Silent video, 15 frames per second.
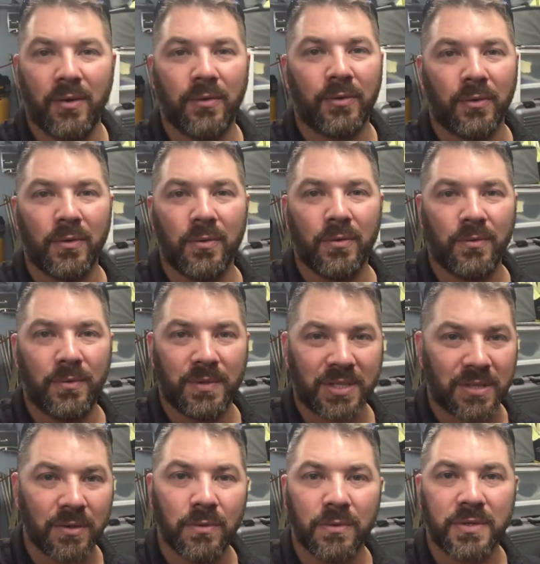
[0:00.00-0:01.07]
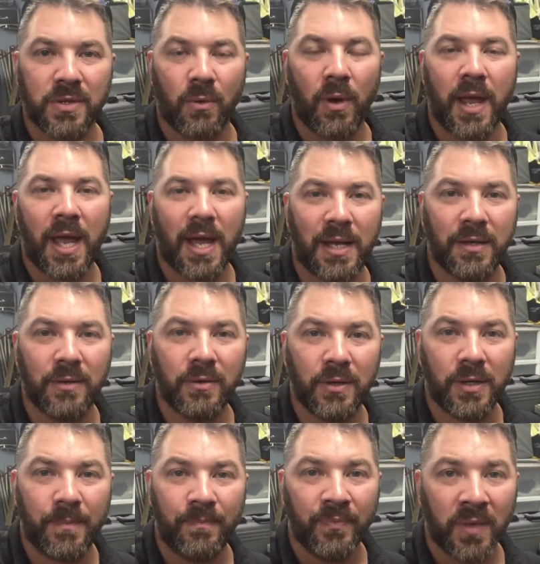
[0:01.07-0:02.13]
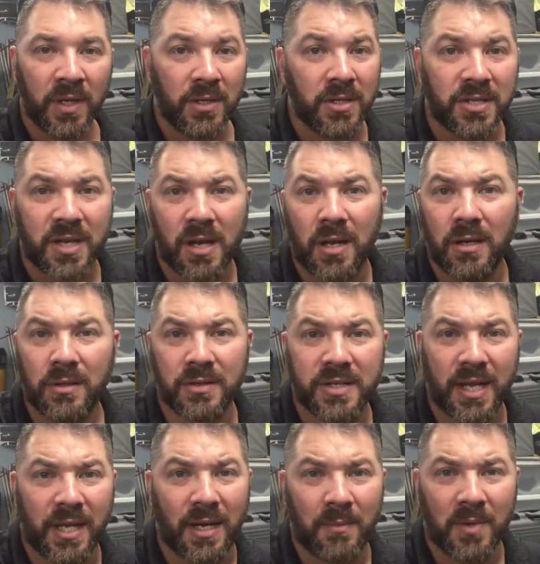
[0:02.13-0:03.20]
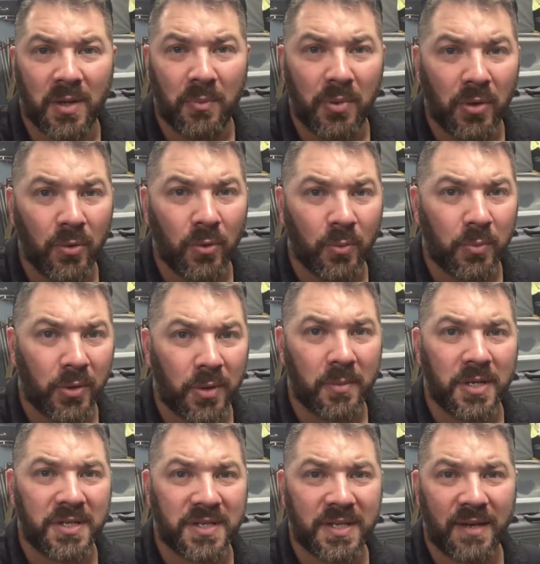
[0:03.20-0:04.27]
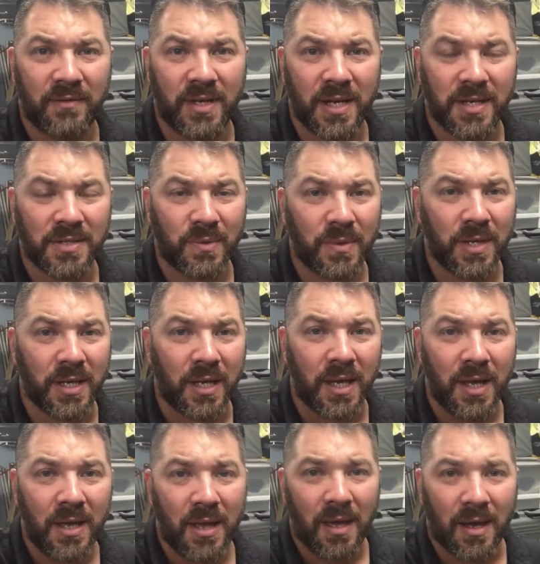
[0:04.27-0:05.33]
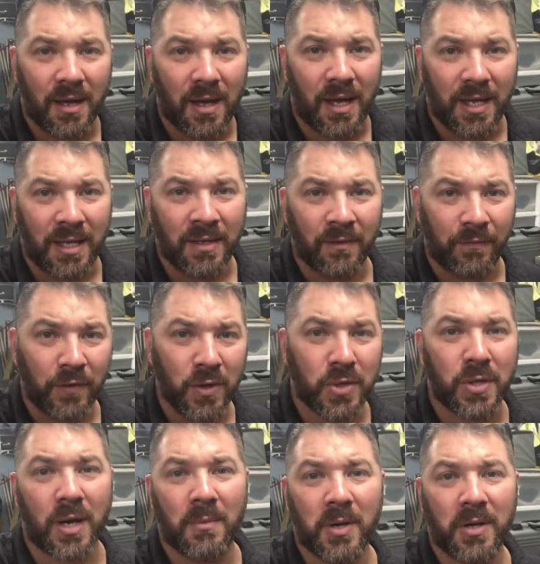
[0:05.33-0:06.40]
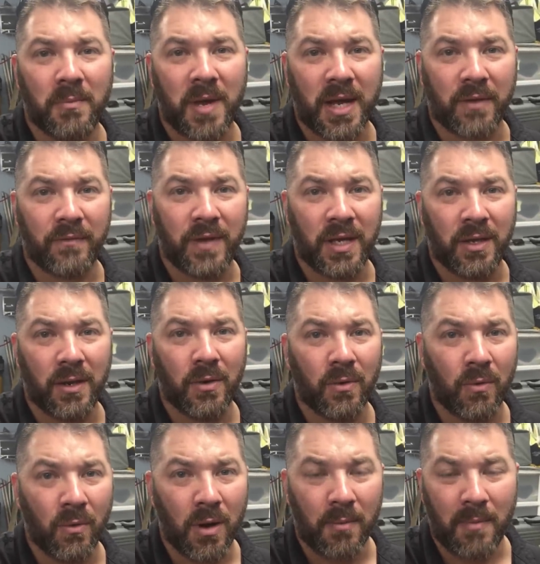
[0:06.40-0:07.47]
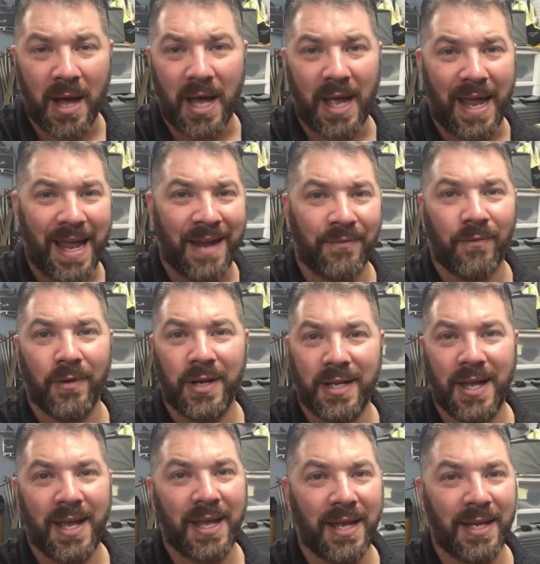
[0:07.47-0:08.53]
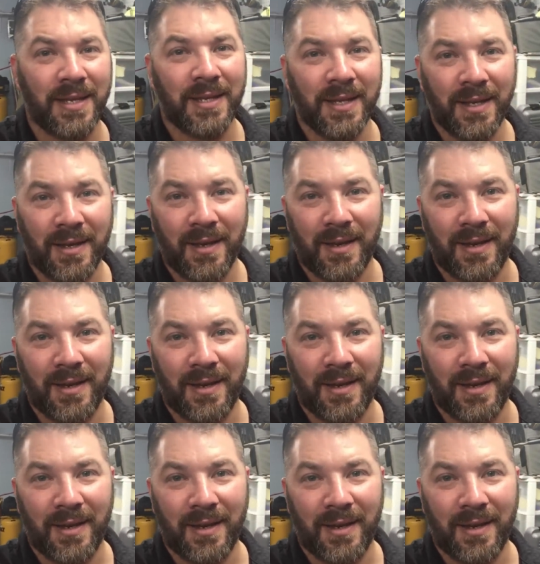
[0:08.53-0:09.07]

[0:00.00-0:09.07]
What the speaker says: go through suits the way I do it. You just got to understand I'm in a pool pretty much 7 days a week. In the future, I'm going to make a video on what my everyday